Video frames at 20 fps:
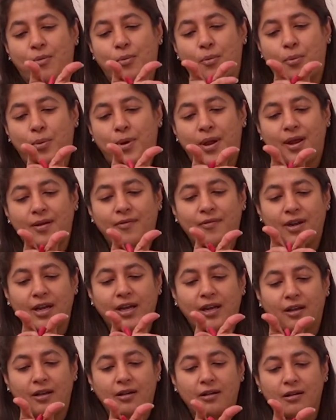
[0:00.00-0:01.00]

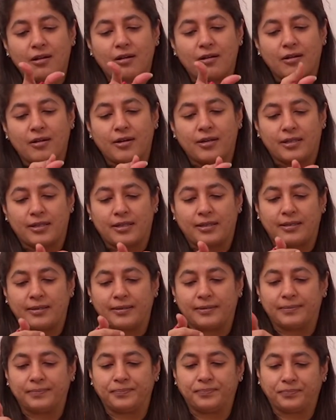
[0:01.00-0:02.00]
Very good.
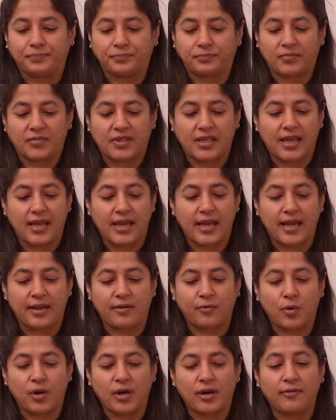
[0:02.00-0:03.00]

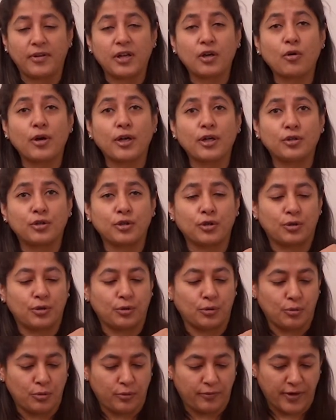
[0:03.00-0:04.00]
And what are we going to
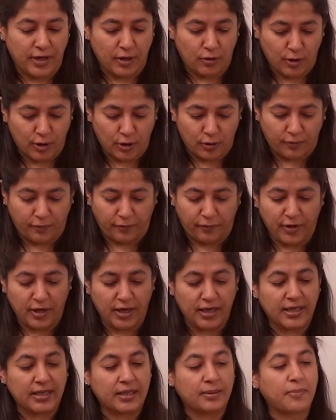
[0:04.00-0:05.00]
do? We are going to
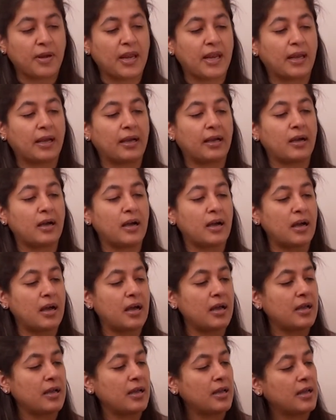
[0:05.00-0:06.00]
first make
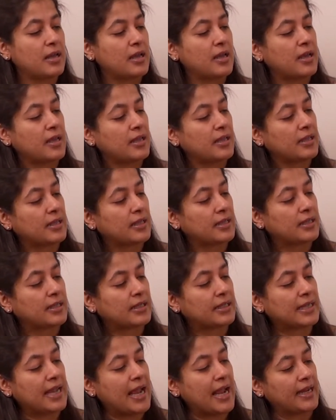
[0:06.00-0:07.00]
a
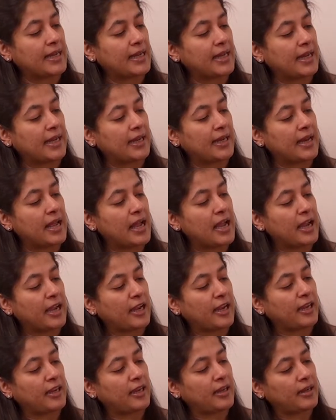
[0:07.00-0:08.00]
standing
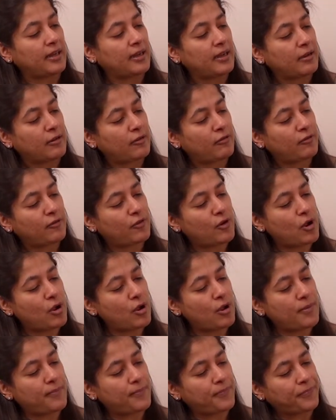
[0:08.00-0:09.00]
line
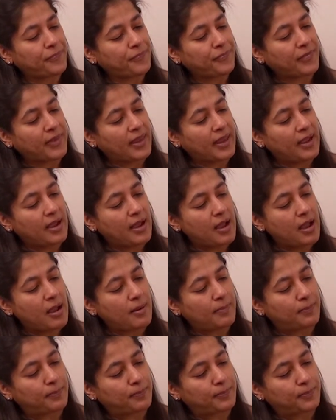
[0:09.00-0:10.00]
from
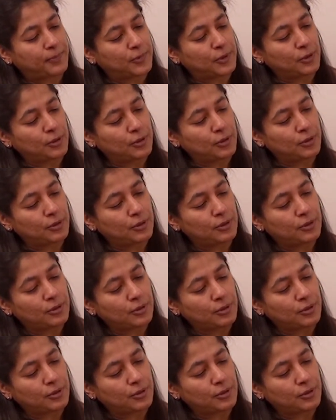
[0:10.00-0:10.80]
up to